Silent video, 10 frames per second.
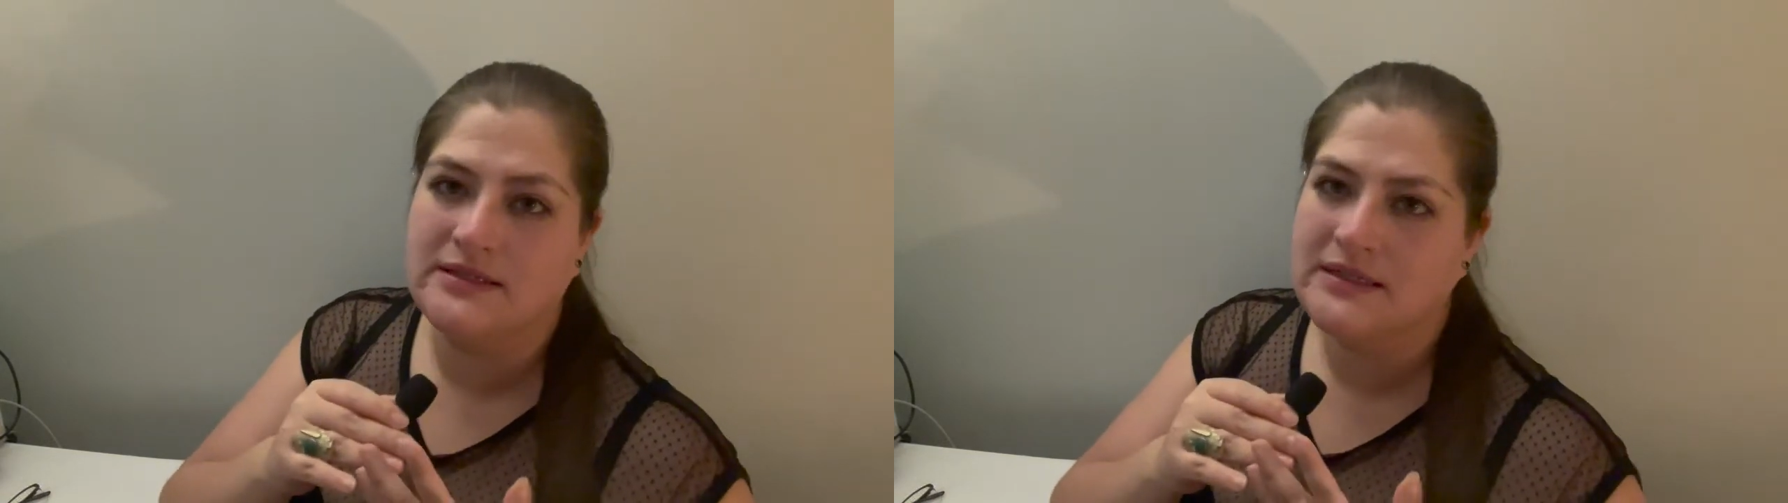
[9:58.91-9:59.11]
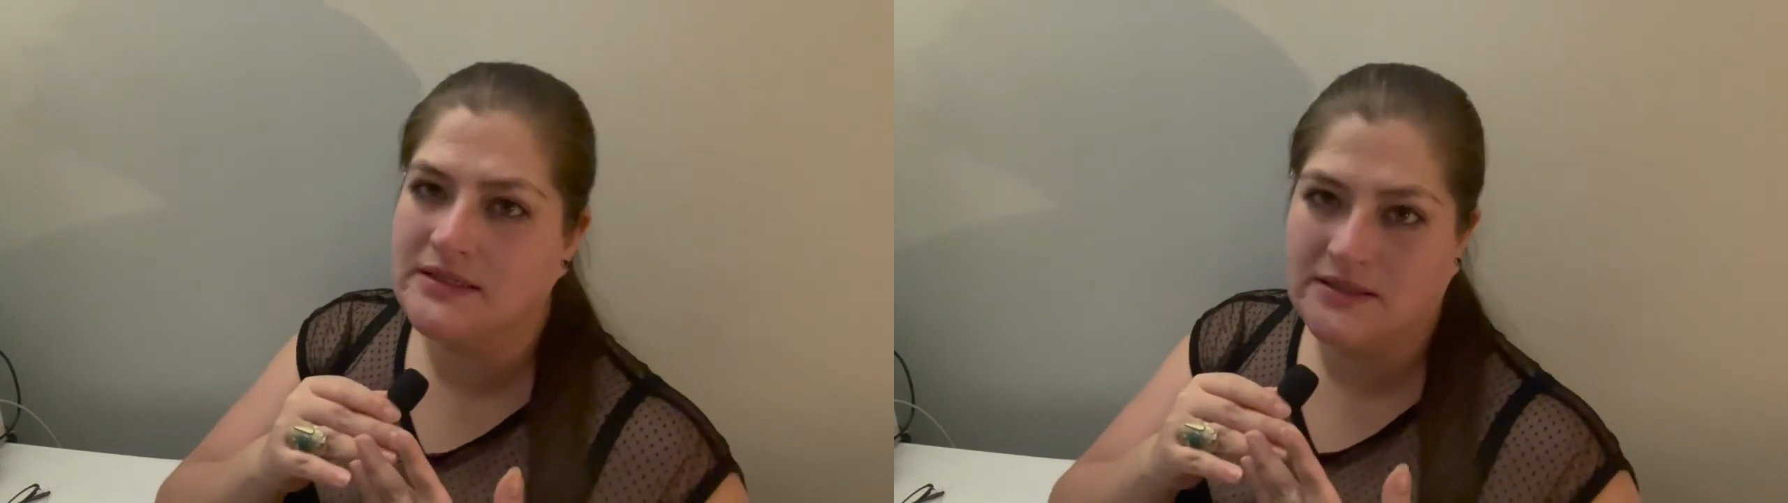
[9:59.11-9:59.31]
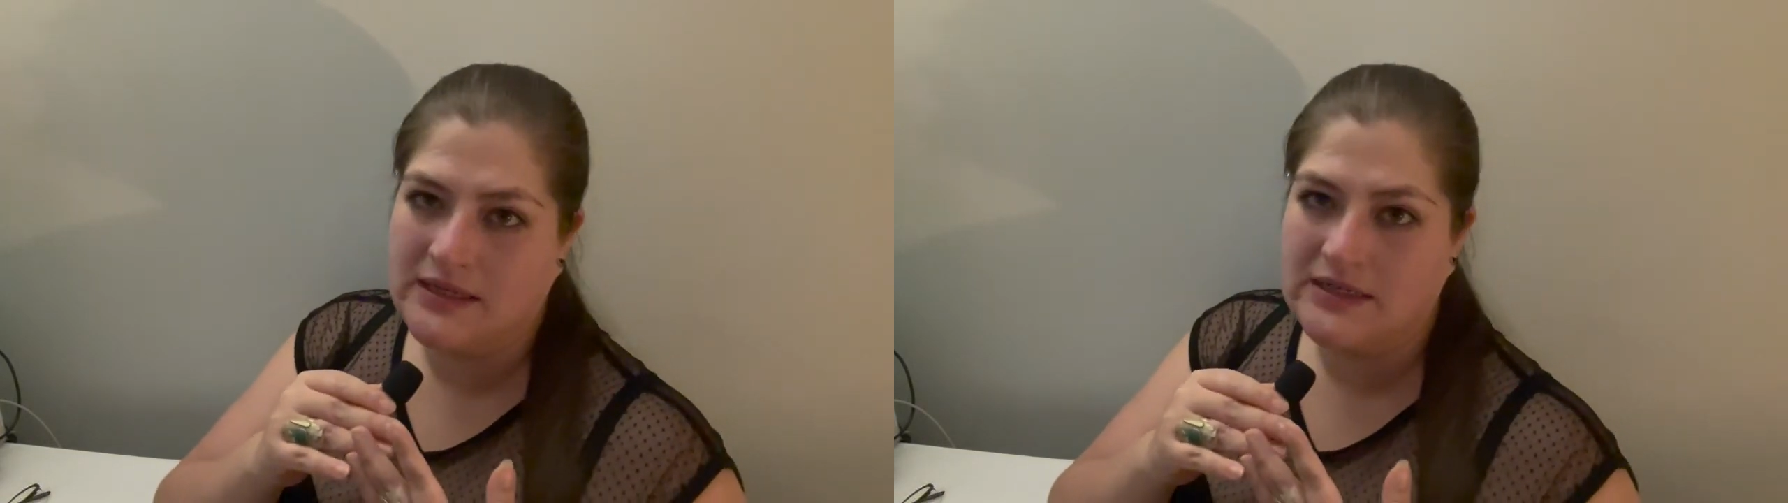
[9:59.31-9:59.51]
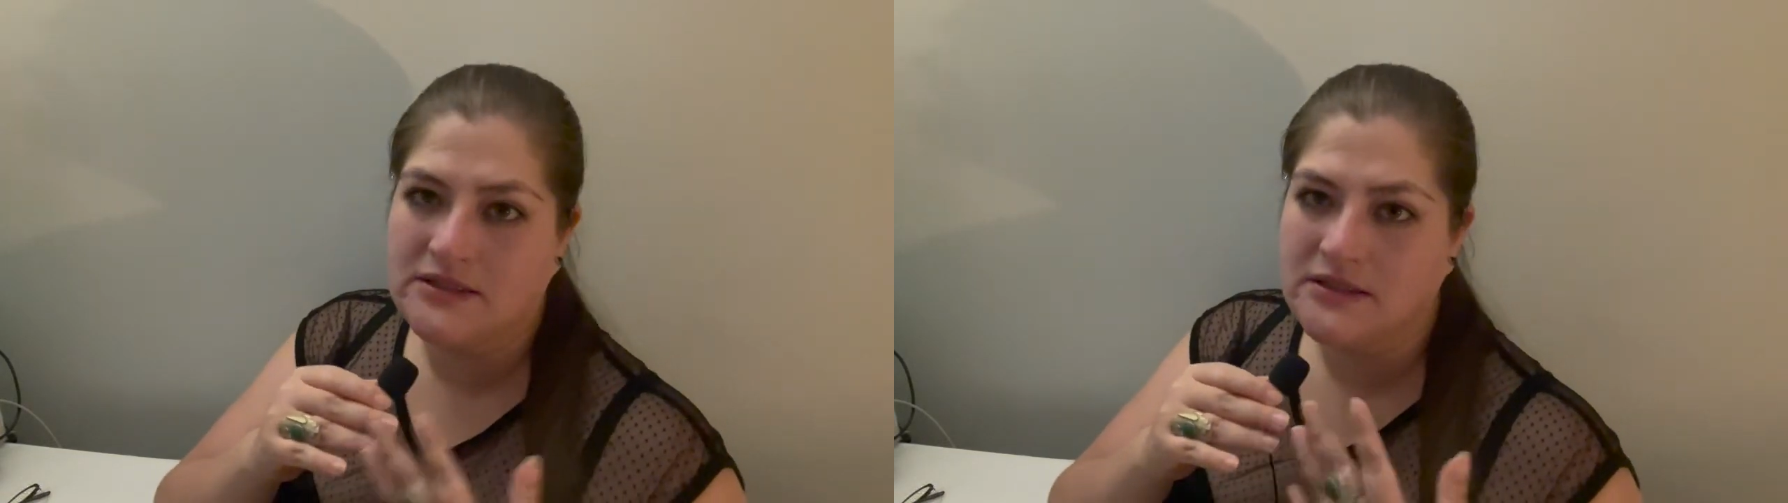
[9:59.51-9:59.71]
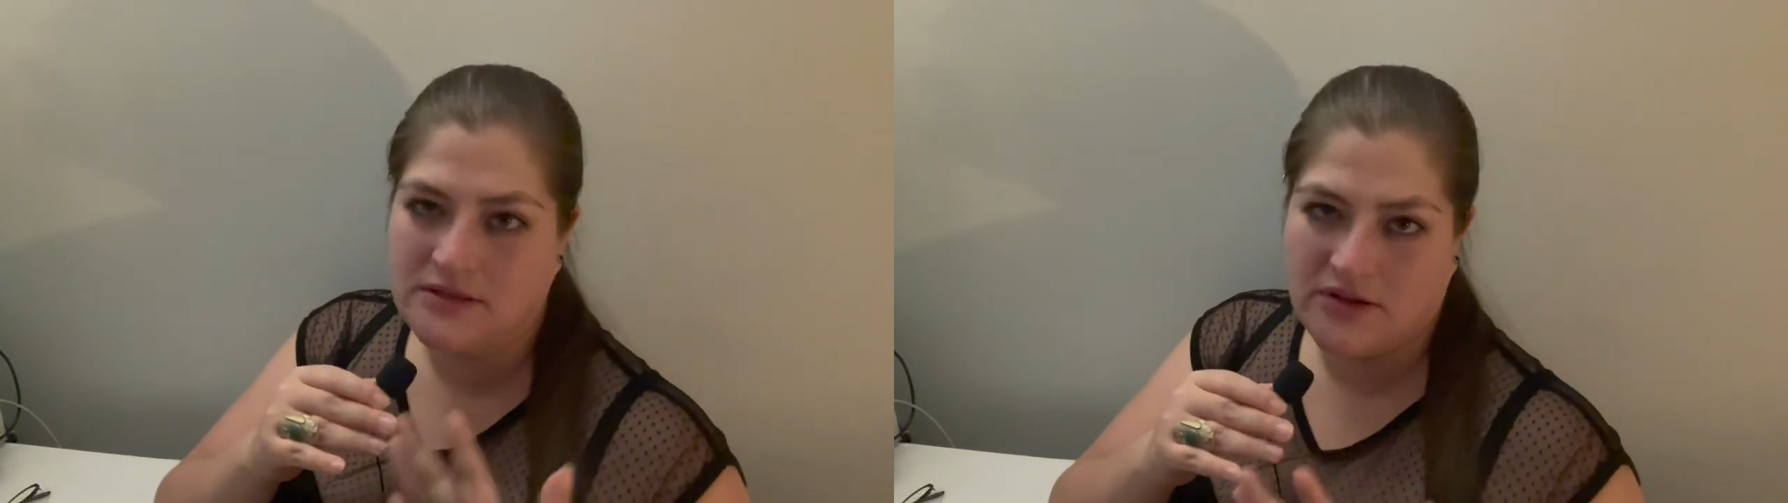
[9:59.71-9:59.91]
isn't to
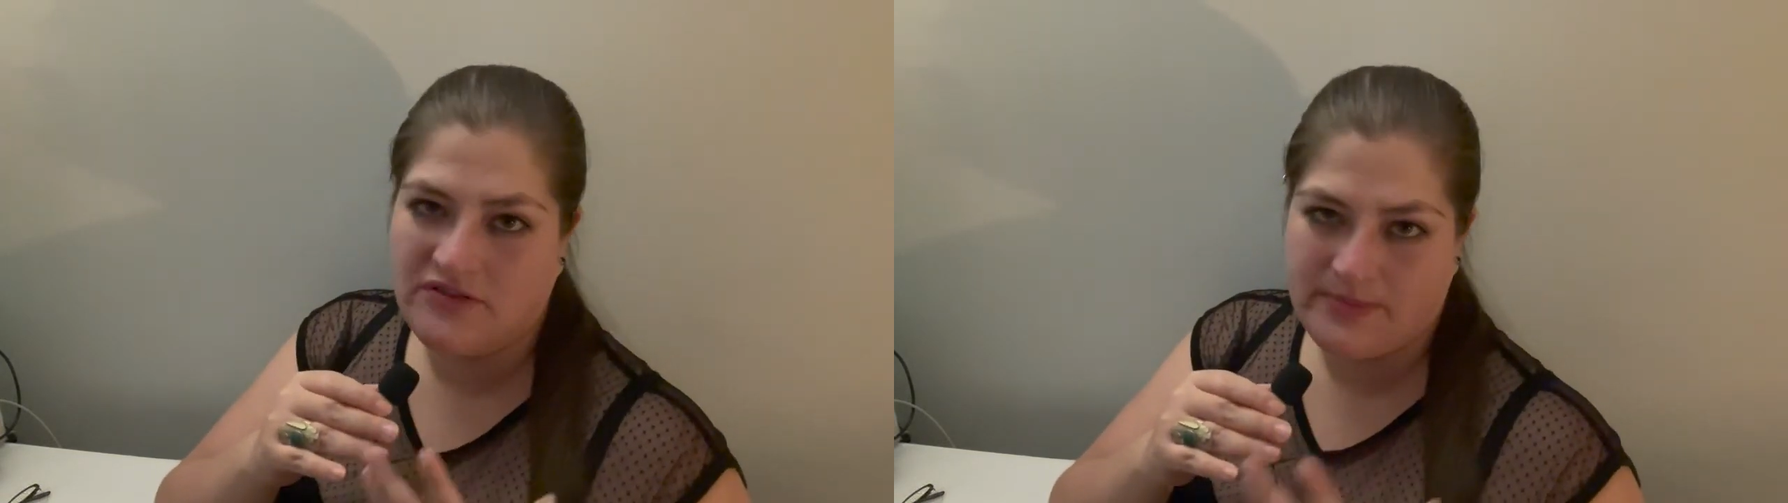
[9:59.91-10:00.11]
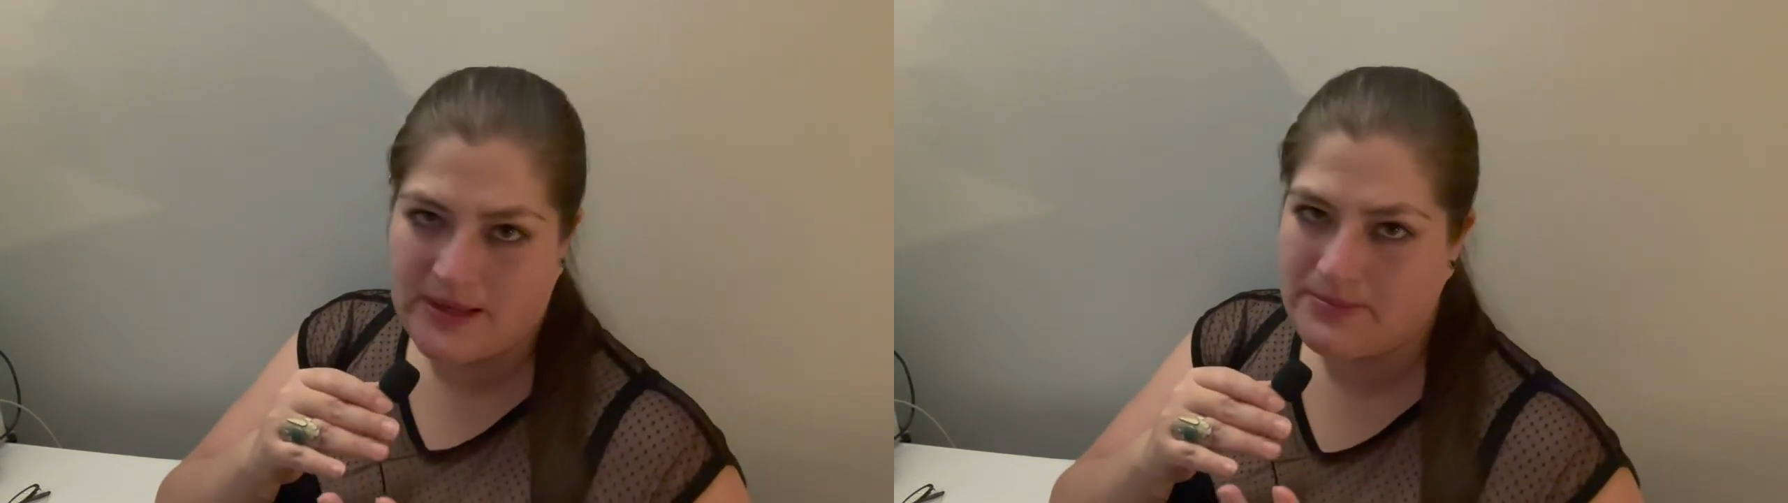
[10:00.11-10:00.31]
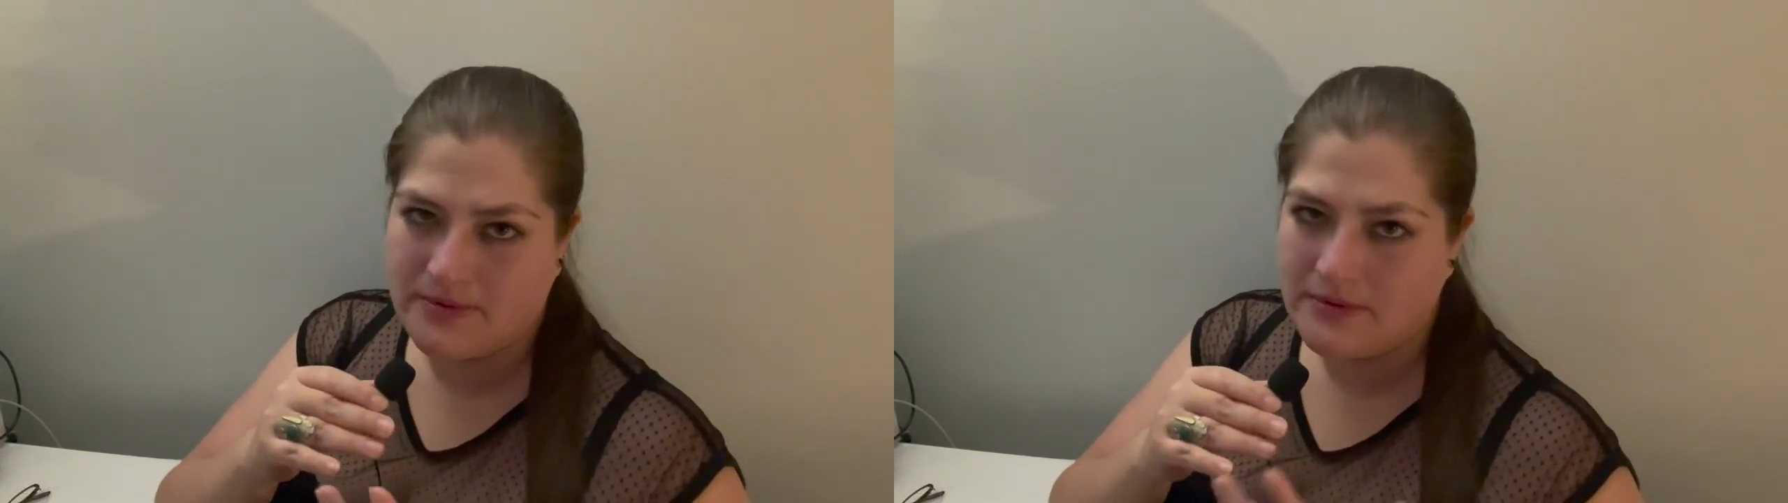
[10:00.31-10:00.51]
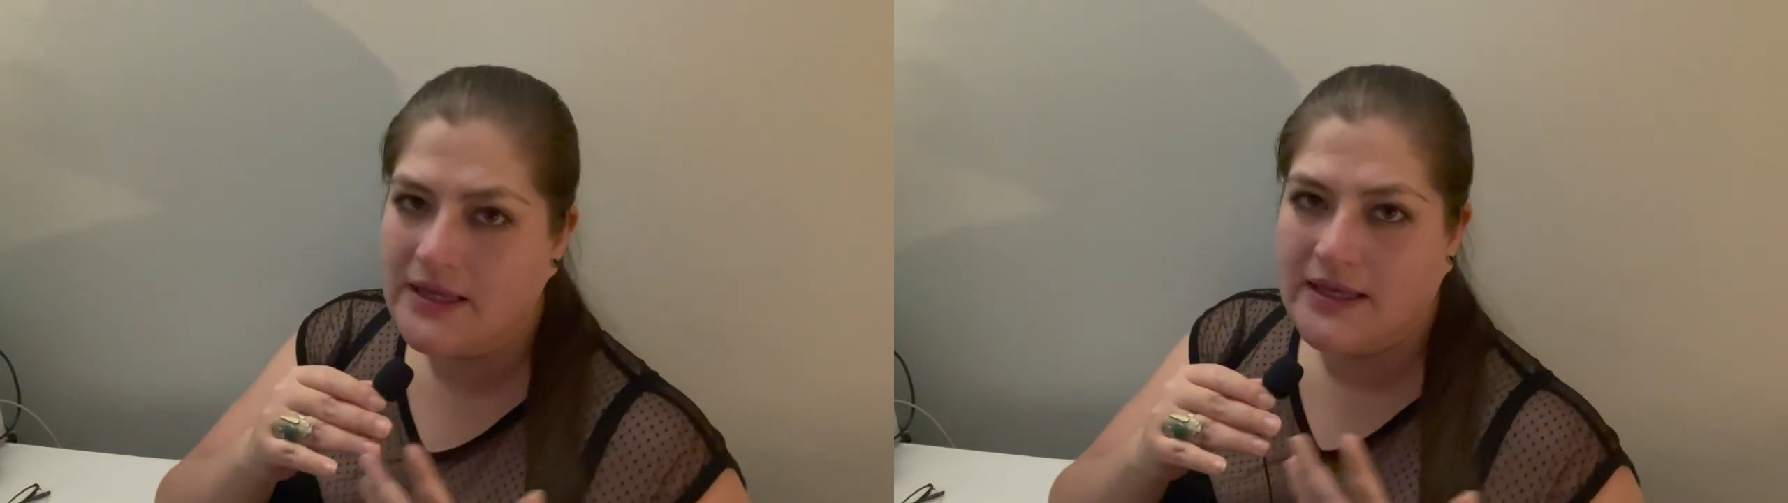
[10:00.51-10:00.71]
actually serve people.